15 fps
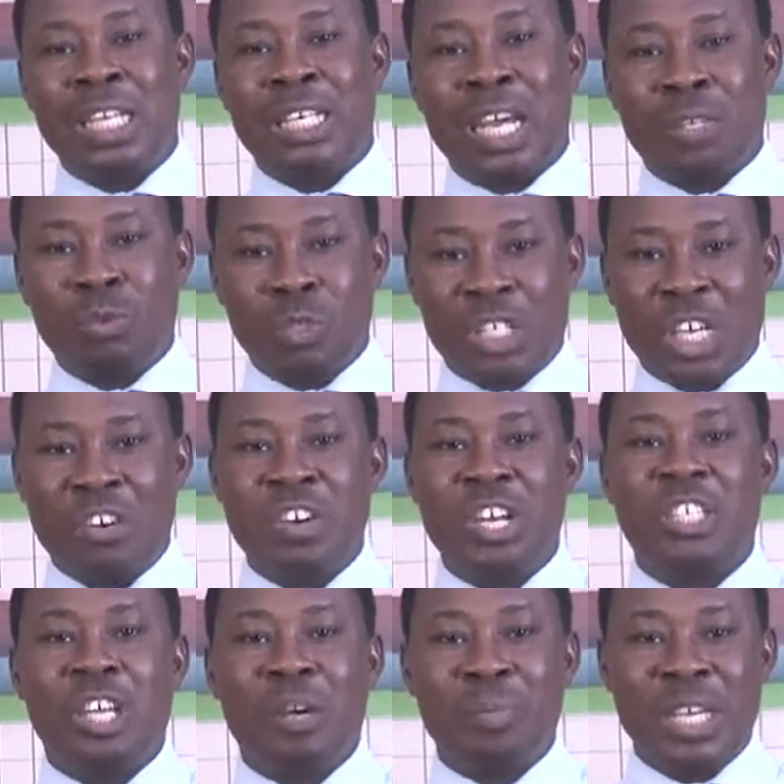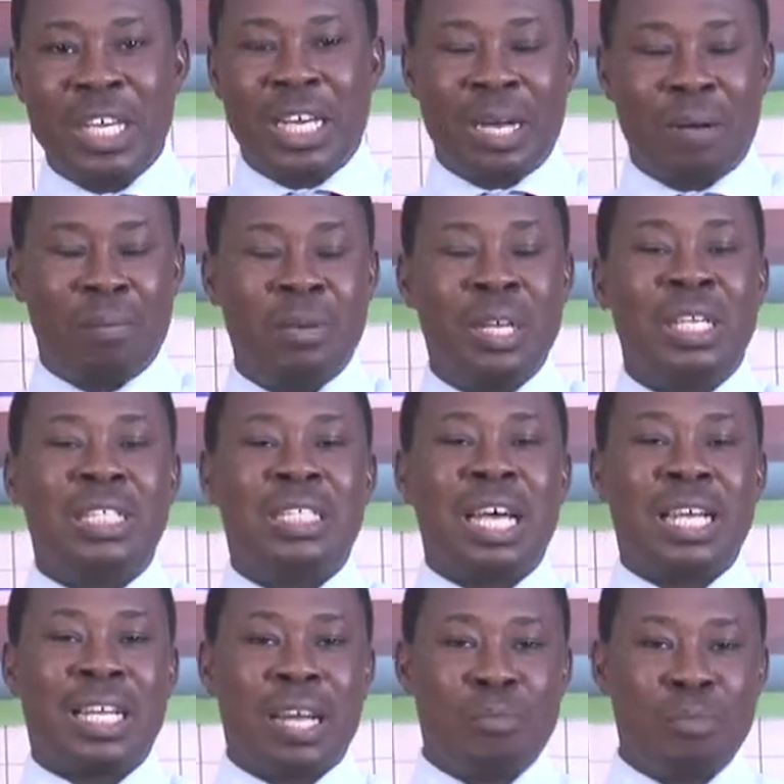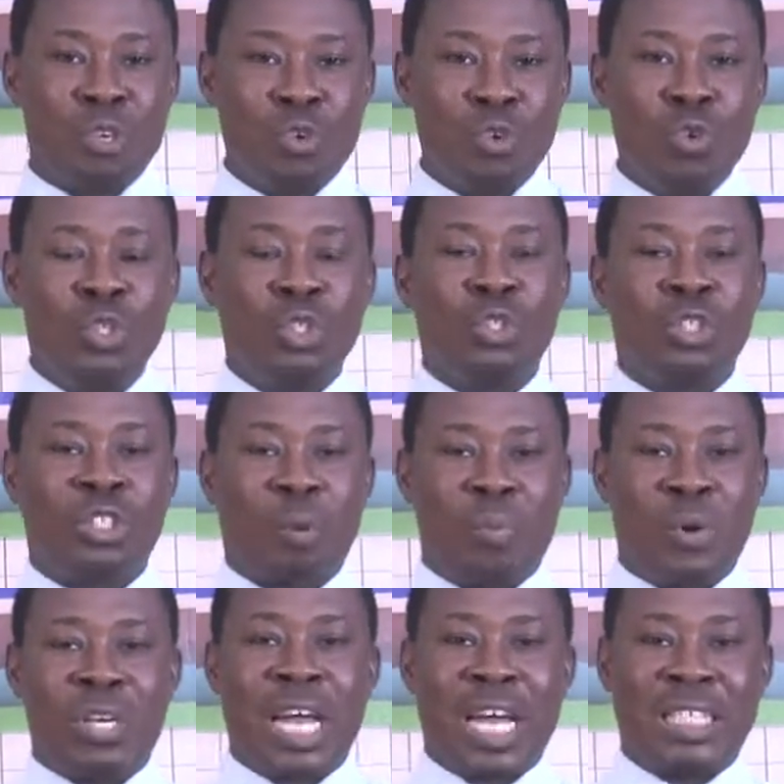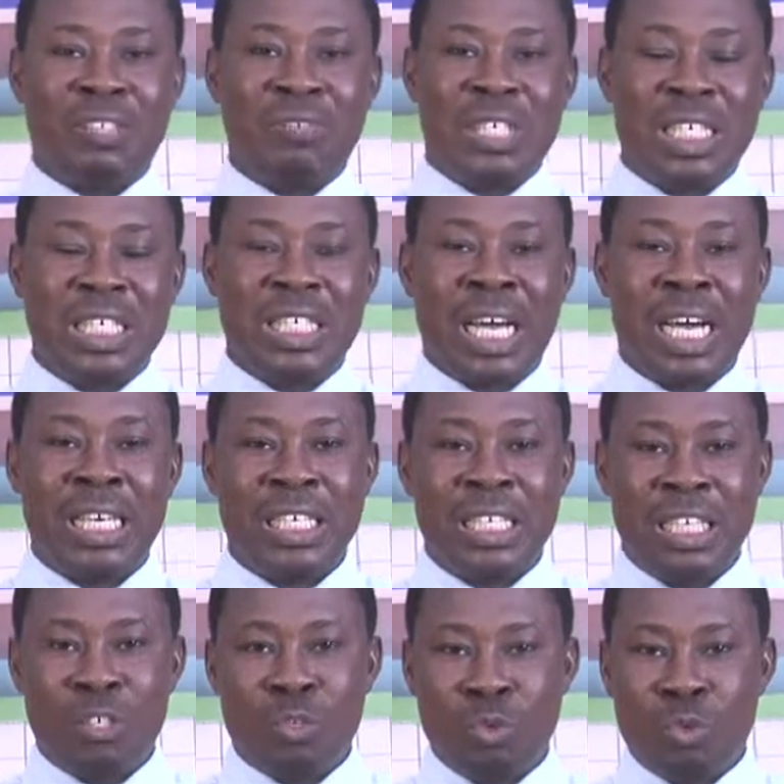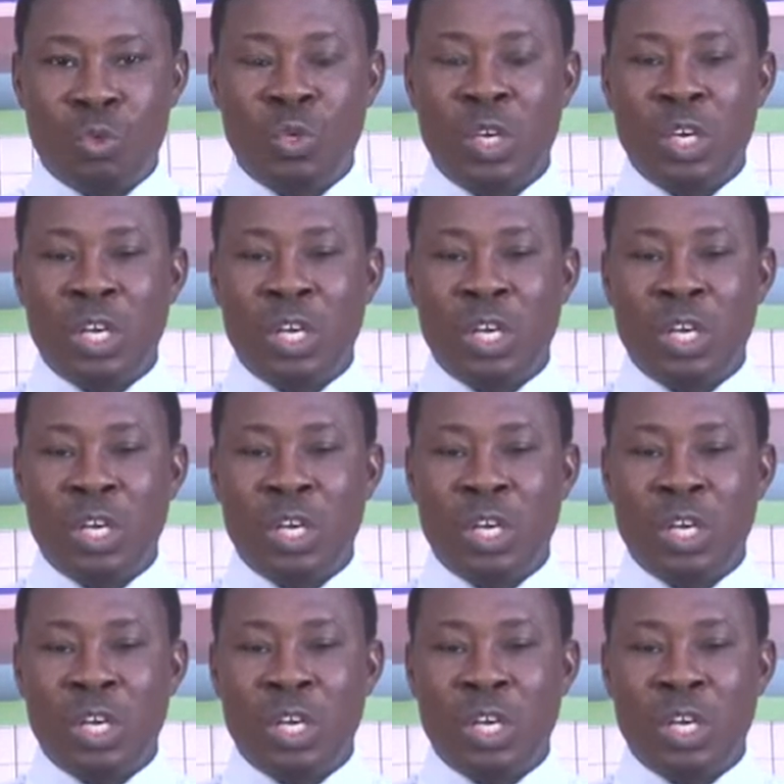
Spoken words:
that will generate some income that can be used to support the activities that they do.